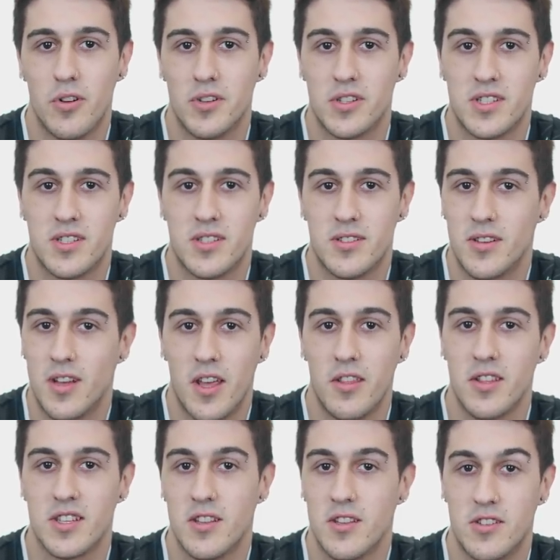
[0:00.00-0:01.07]
there's he
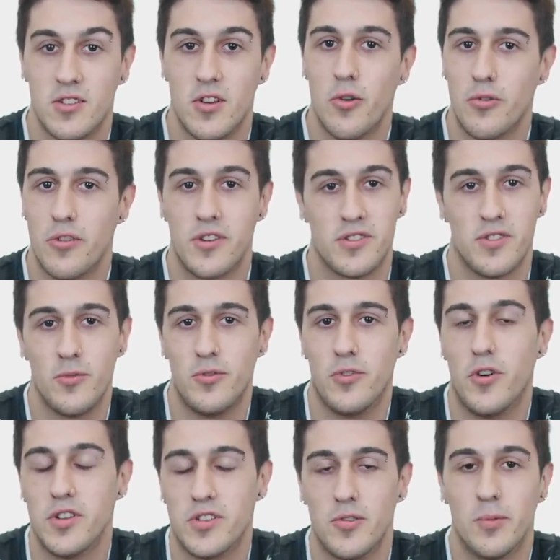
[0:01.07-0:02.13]
doesn't snore, there's no
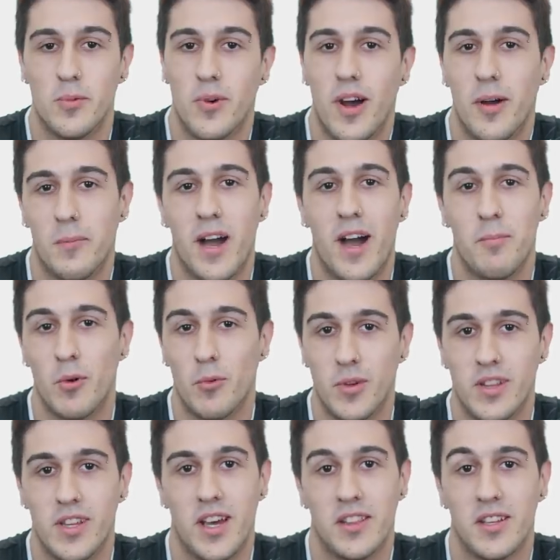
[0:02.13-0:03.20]
noise. So I'm happy
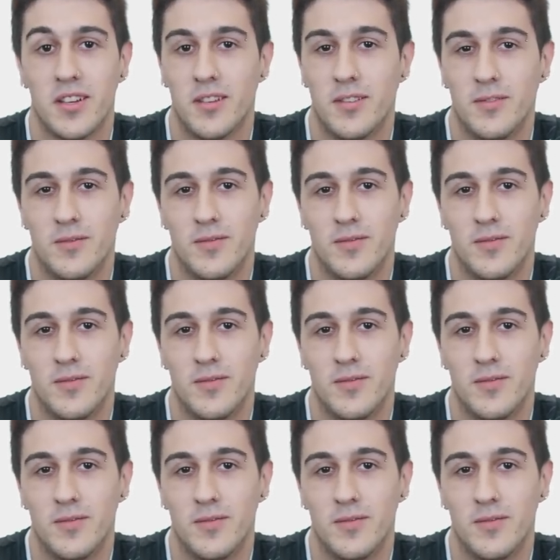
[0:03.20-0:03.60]
with that.